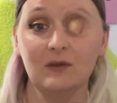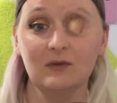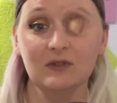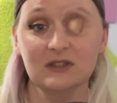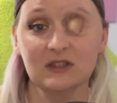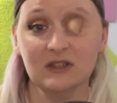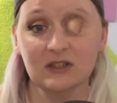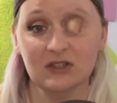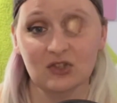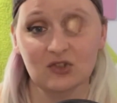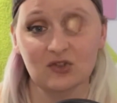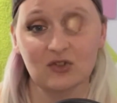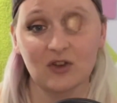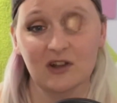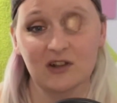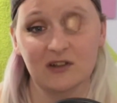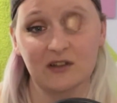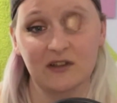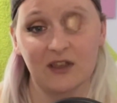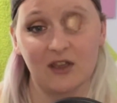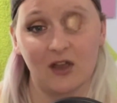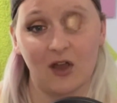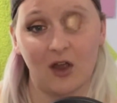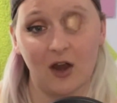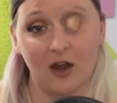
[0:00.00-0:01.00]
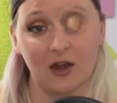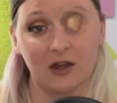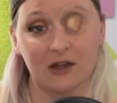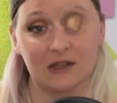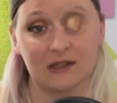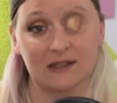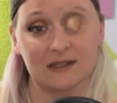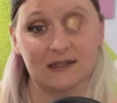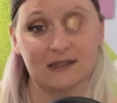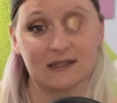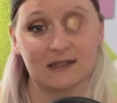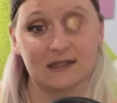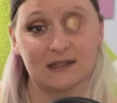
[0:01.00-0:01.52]
was a struggling
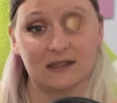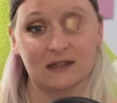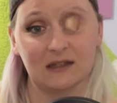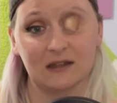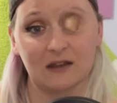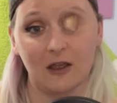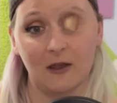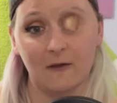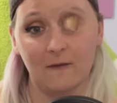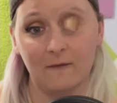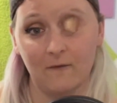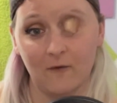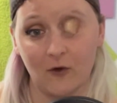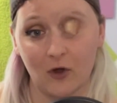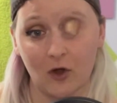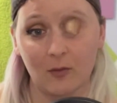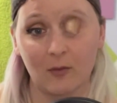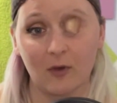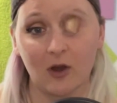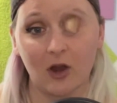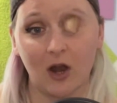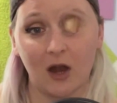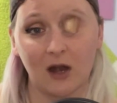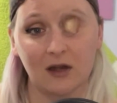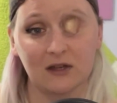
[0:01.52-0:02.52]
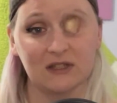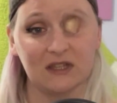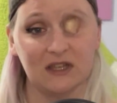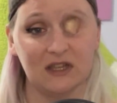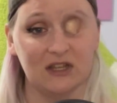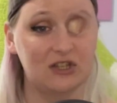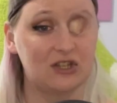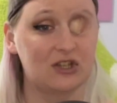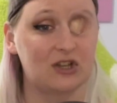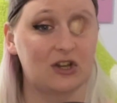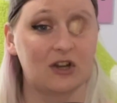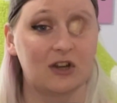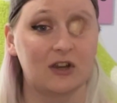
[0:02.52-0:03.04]
artist, a former art
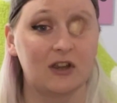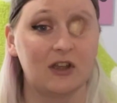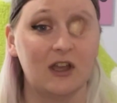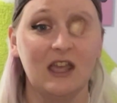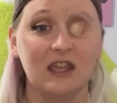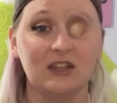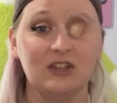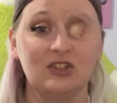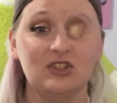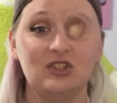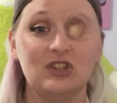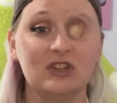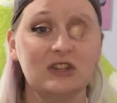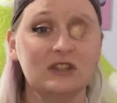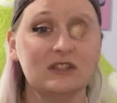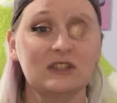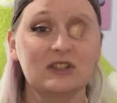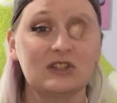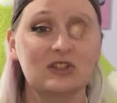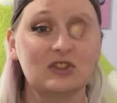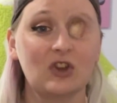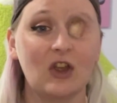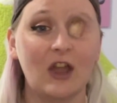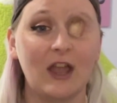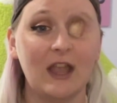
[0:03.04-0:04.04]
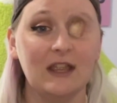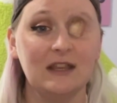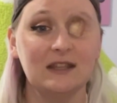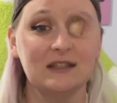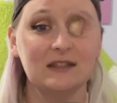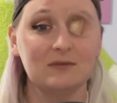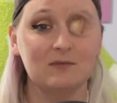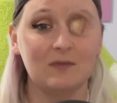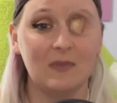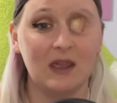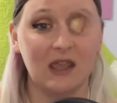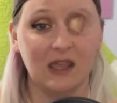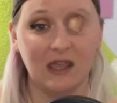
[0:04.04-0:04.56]
teacher, just trying
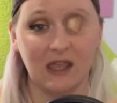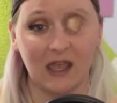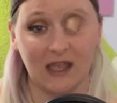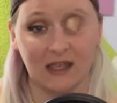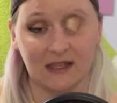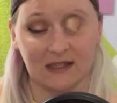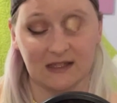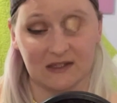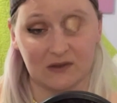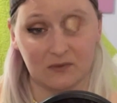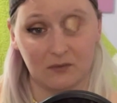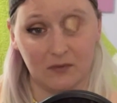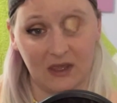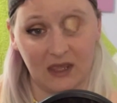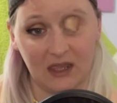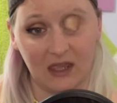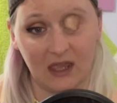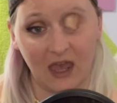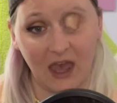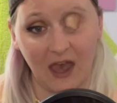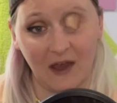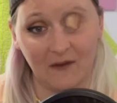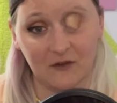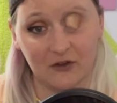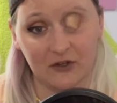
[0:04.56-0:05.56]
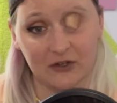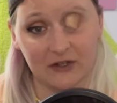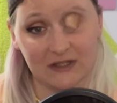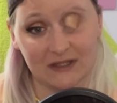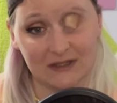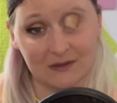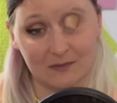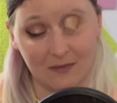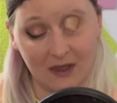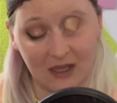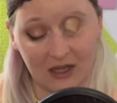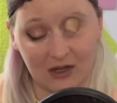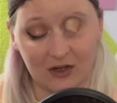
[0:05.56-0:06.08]
to make ends meet after
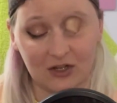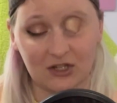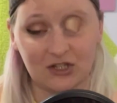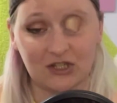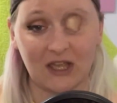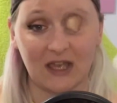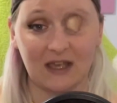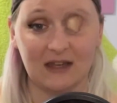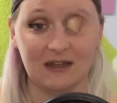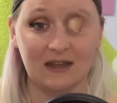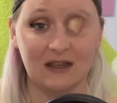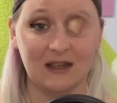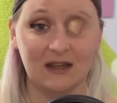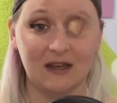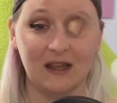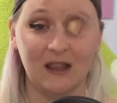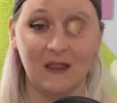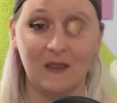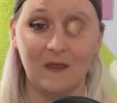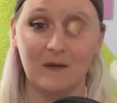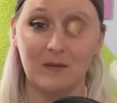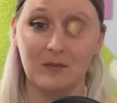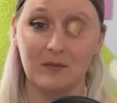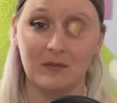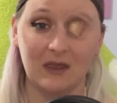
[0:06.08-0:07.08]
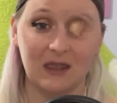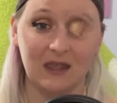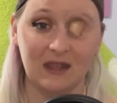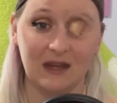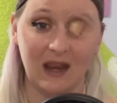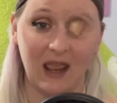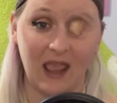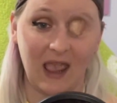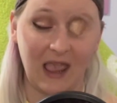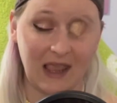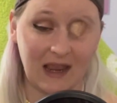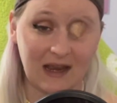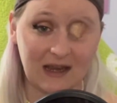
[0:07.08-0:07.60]
his marriage ended in the
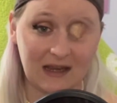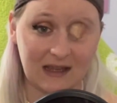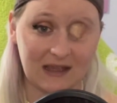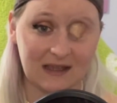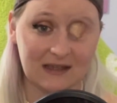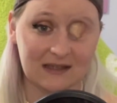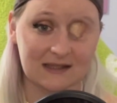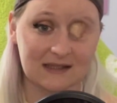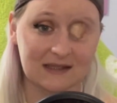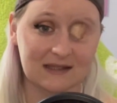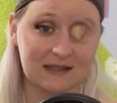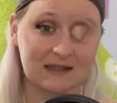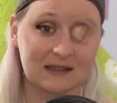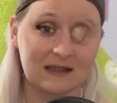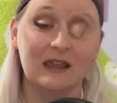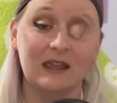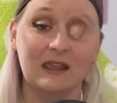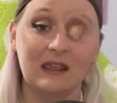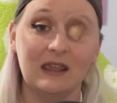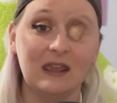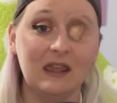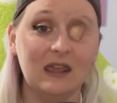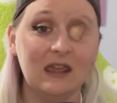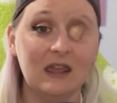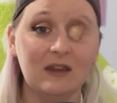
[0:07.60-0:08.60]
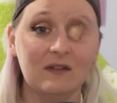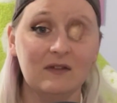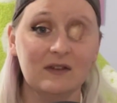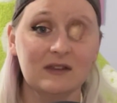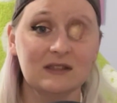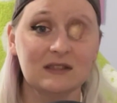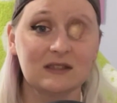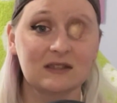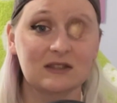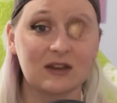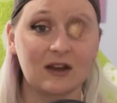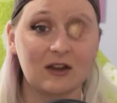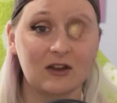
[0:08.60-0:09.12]
mid-80s. He even
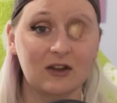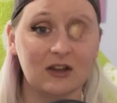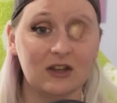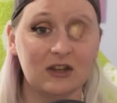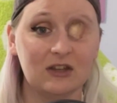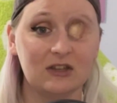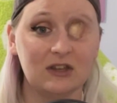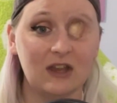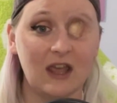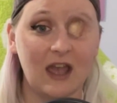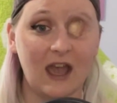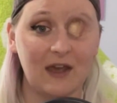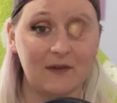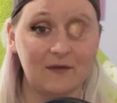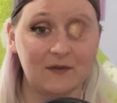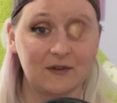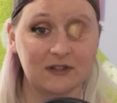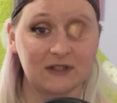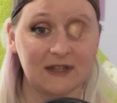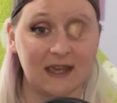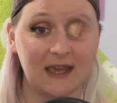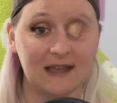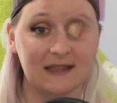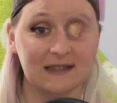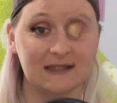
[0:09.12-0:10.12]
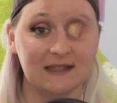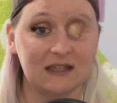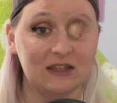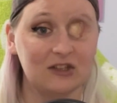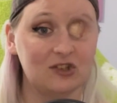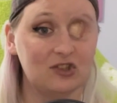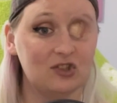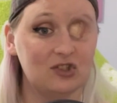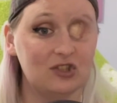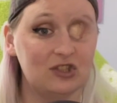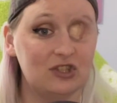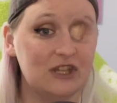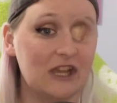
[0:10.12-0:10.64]
started
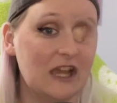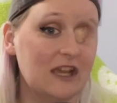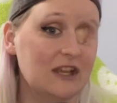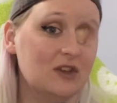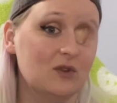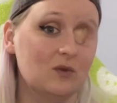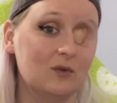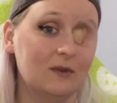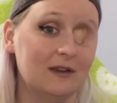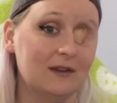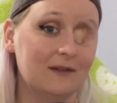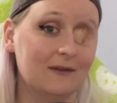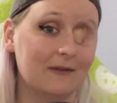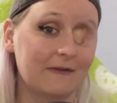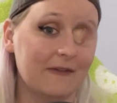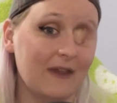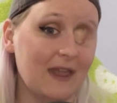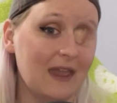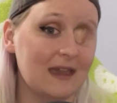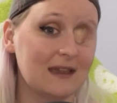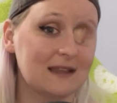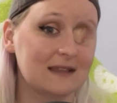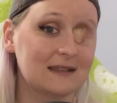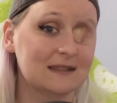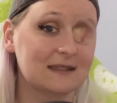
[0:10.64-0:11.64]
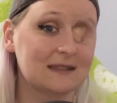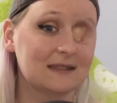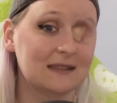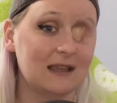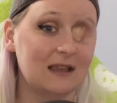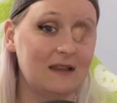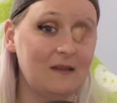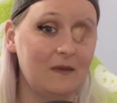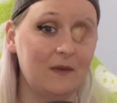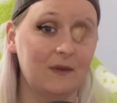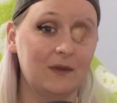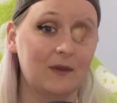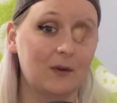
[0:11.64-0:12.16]
advertising genuine fakes
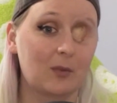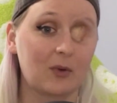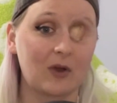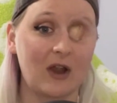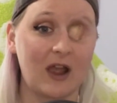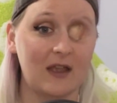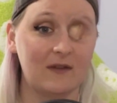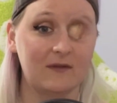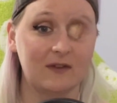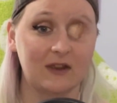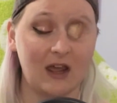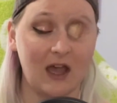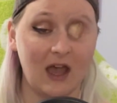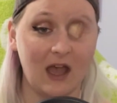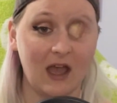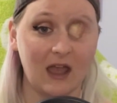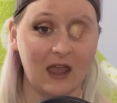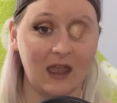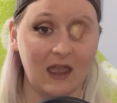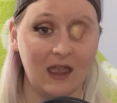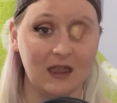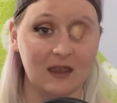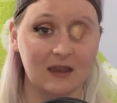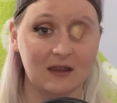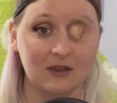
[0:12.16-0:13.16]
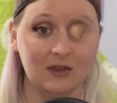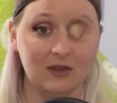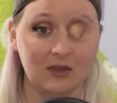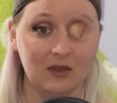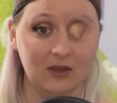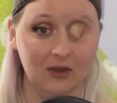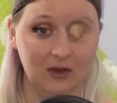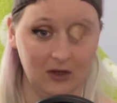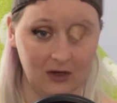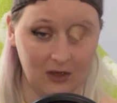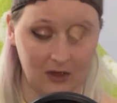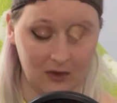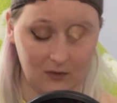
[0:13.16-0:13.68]
in the Private Eye.
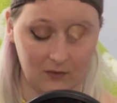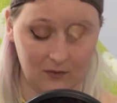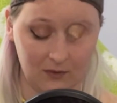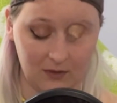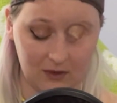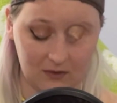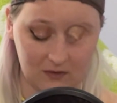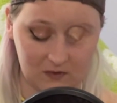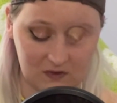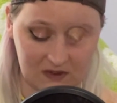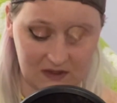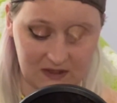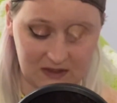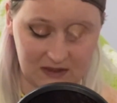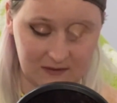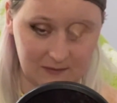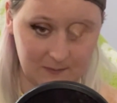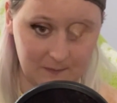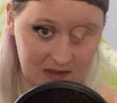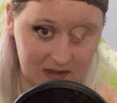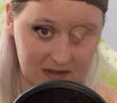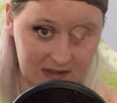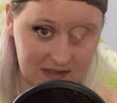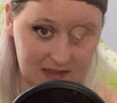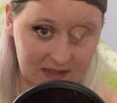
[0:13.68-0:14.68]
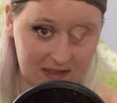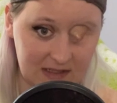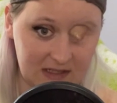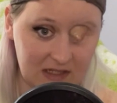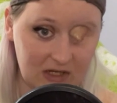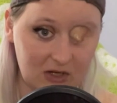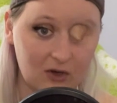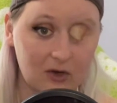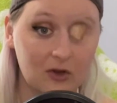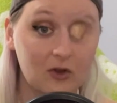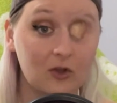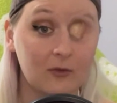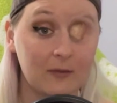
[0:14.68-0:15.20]
You know, those
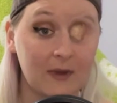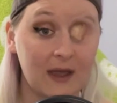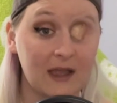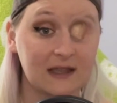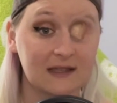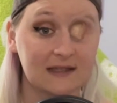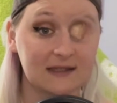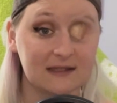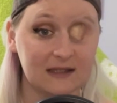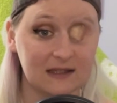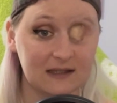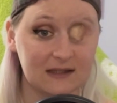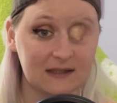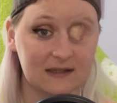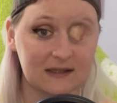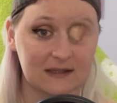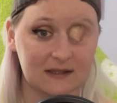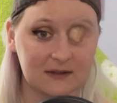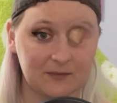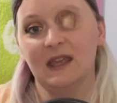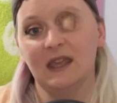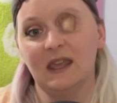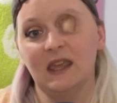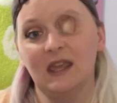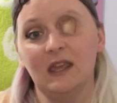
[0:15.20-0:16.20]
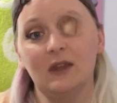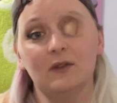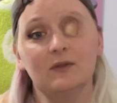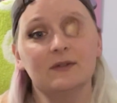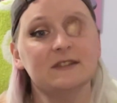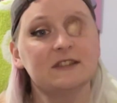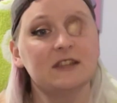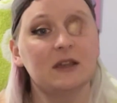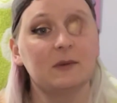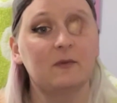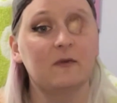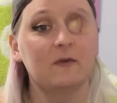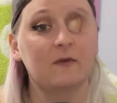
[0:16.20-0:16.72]
satirical magazines. He
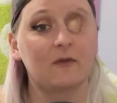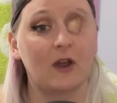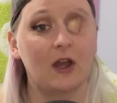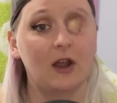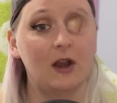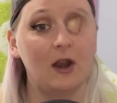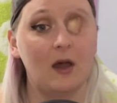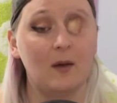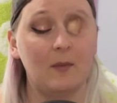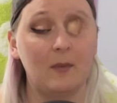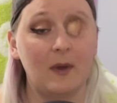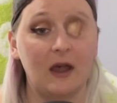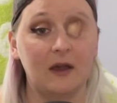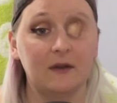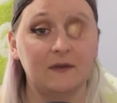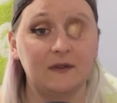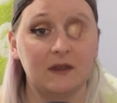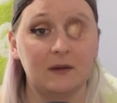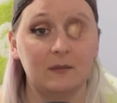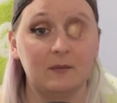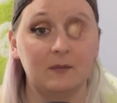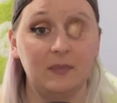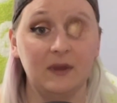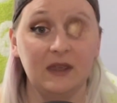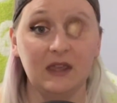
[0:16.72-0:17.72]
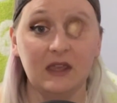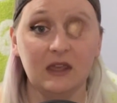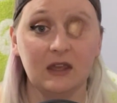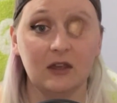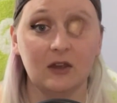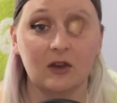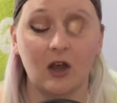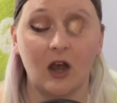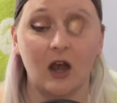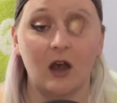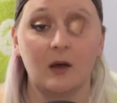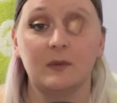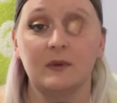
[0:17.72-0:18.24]
was upfront about them being
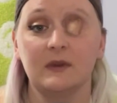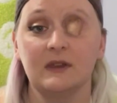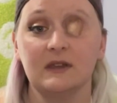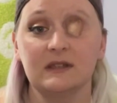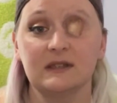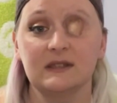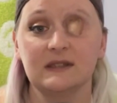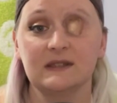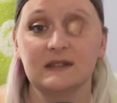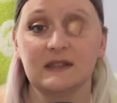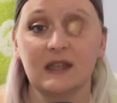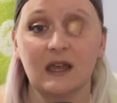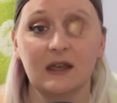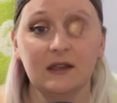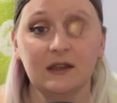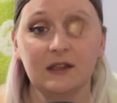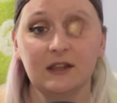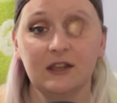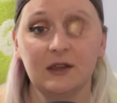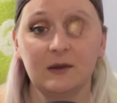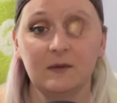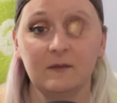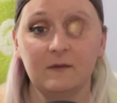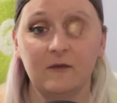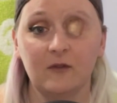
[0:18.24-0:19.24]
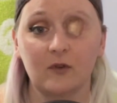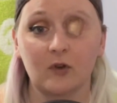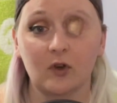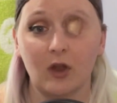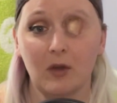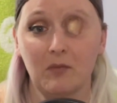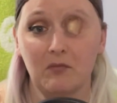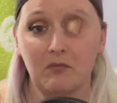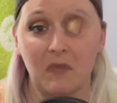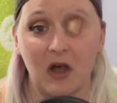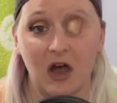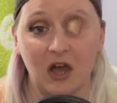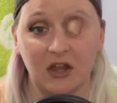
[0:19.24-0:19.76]
copies, selling them for
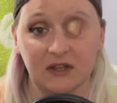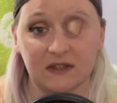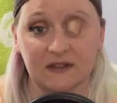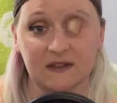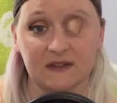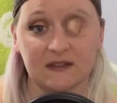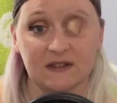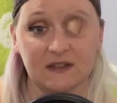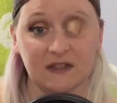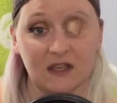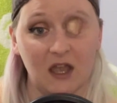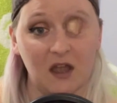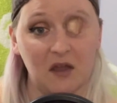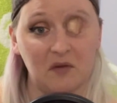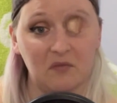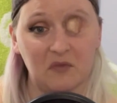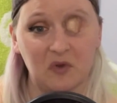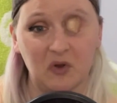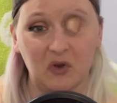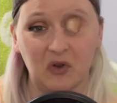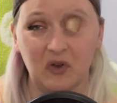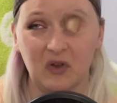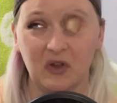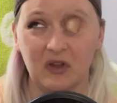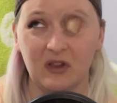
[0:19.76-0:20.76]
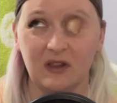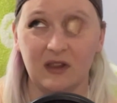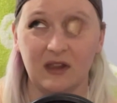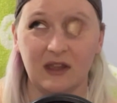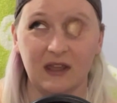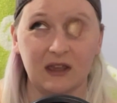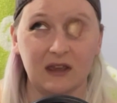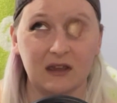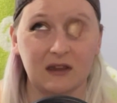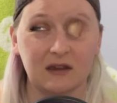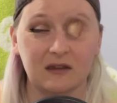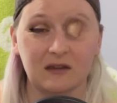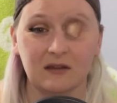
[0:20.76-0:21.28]
a modest sum,
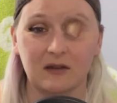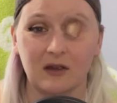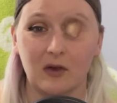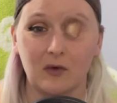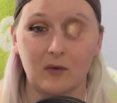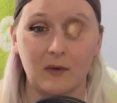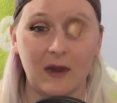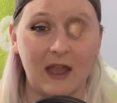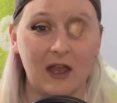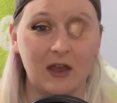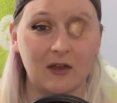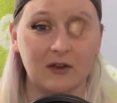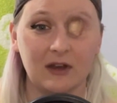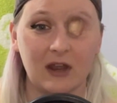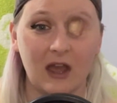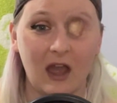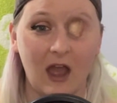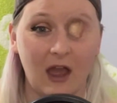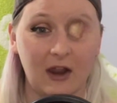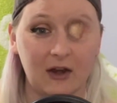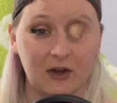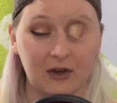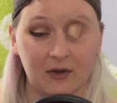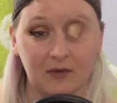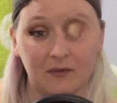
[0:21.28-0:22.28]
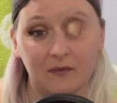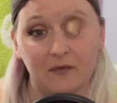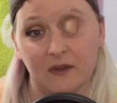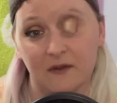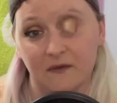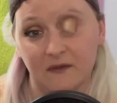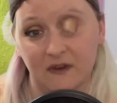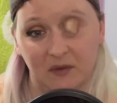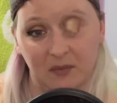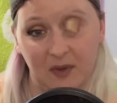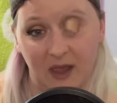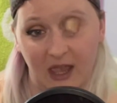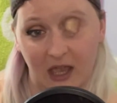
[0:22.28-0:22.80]
like around
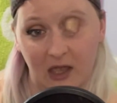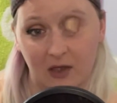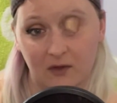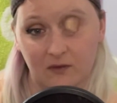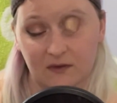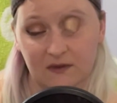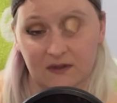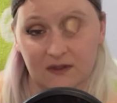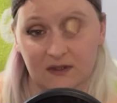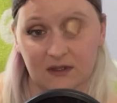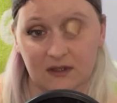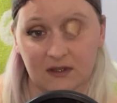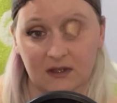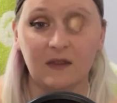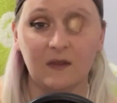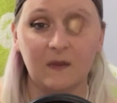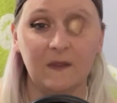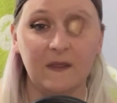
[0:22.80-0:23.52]
£150.